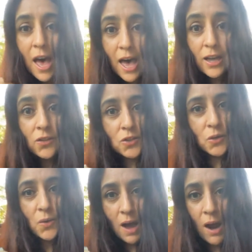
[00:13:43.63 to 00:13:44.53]
as
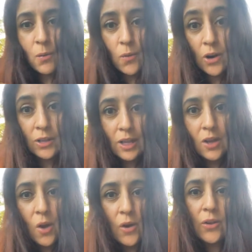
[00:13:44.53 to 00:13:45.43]
you are
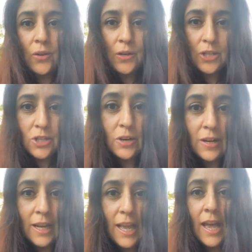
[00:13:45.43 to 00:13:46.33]
working on your
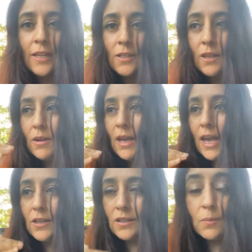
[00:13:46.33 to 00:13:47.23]
journey. As
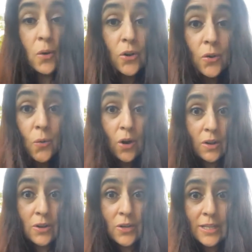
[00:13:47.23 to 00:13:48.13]
the more you
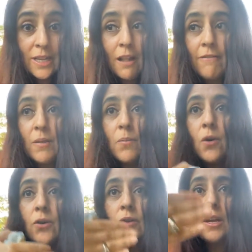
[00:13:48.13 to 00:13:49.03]
work on yourself, the
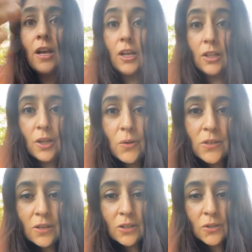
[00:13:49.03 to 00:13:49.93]
more you get
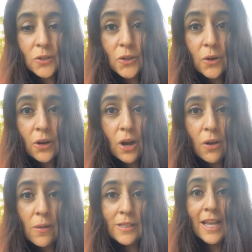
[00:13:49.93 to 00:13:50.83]
closer to your
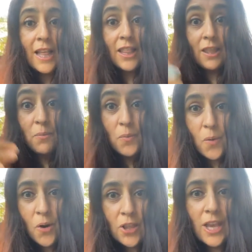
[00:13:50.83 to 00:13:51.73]
goals, the
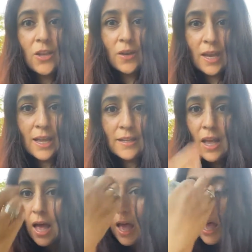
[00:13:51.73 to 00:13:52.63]
more that you get
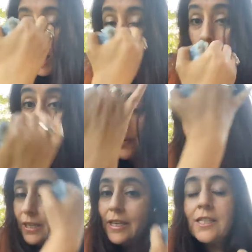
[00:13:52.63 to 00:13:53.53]

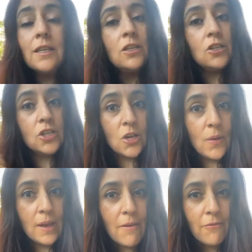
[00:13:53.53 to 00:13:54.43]
opportunities
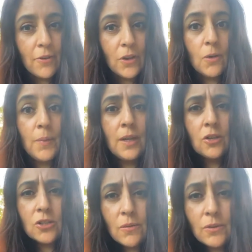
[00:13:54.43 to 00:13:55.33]
showing up for you, being
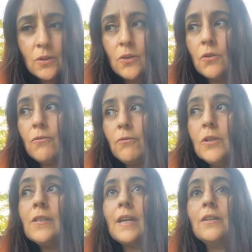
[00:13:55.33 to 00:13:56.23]
shown to you. You
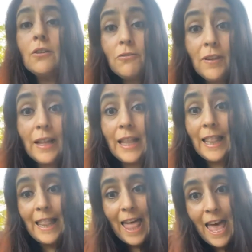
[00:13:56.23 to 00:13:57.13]
start to feel
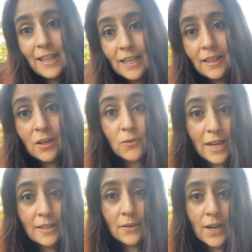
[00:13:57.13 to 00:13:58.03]
led in the
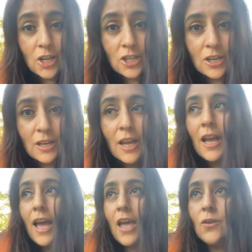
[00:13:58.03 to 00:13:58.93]
right direction,
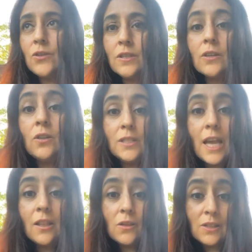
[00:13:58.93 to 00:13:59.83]
and you start to
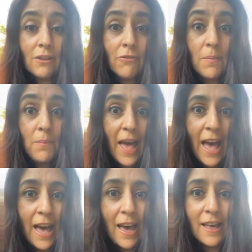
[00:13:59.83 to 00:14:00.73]
take those different
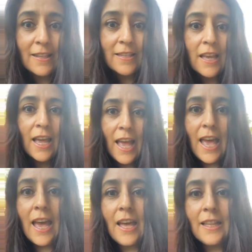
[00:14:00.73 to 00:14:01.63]
paths,
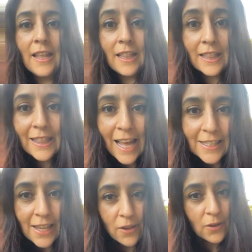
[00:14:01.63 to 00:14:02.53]
and
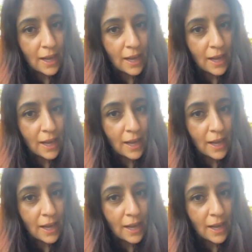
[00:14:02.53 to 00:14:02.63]
that's how you